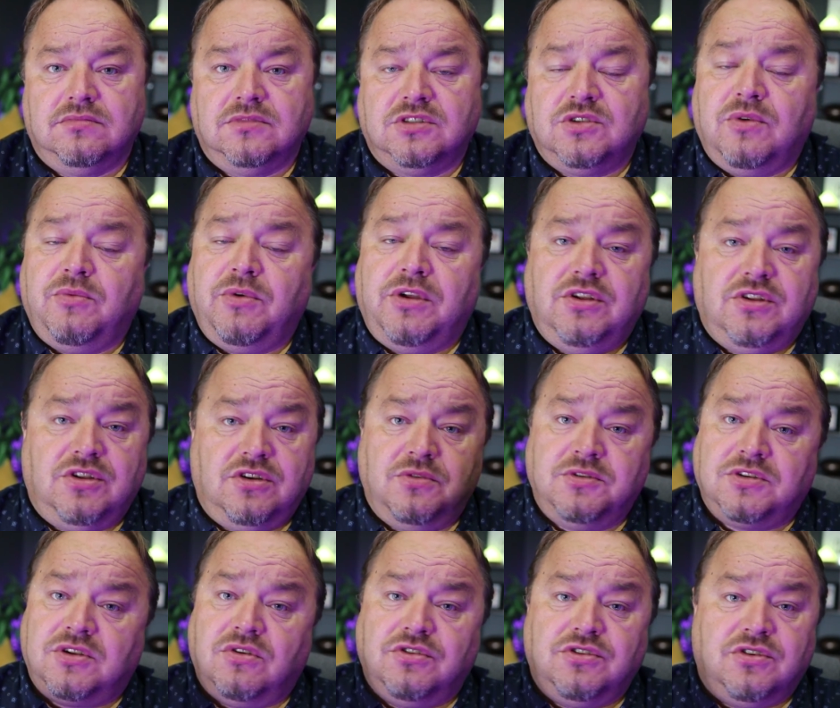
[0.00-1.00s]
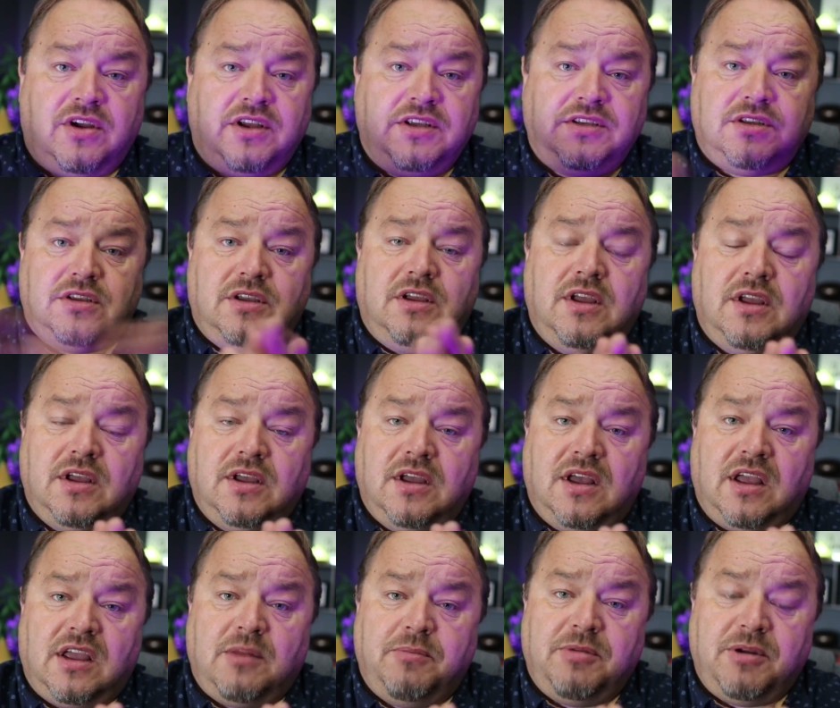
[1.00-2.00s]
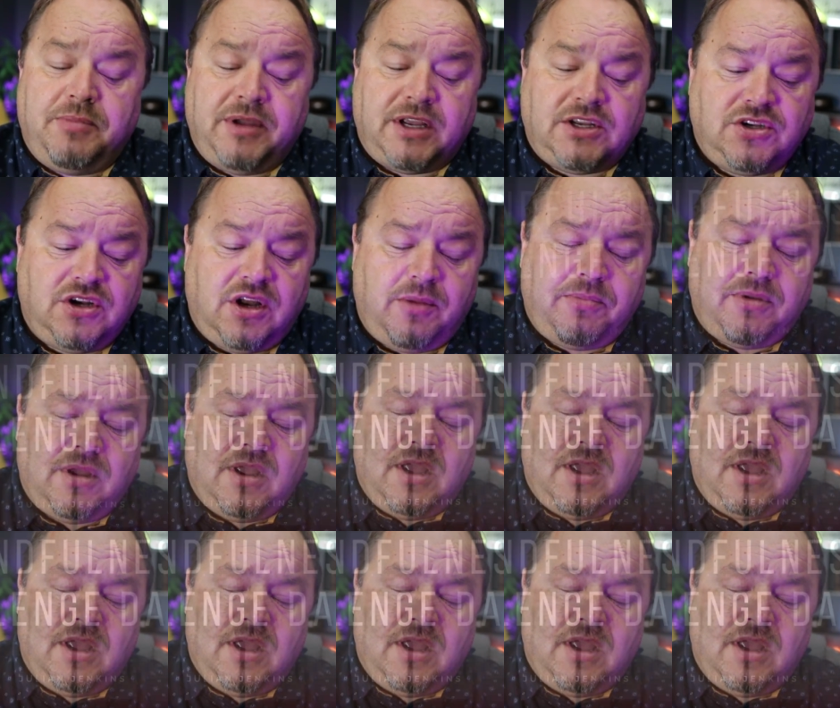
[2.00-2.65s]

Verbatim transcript: So, what I want you to do is close your eyes. I'm going to put a picture up.